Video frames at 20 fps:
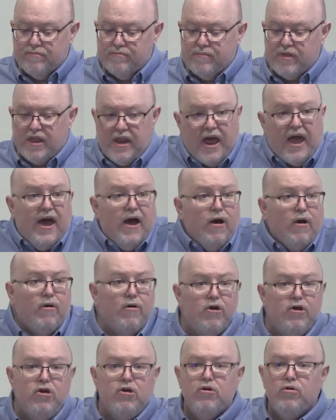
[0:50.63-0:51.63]
And how
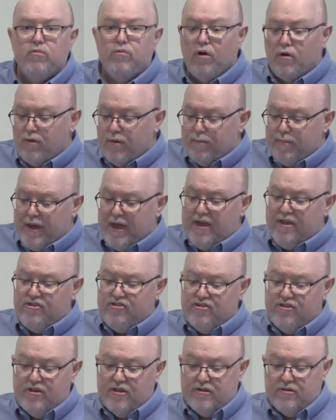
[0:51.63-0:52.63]
will a
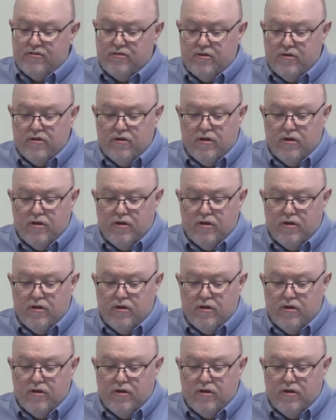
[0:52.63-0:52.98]
patient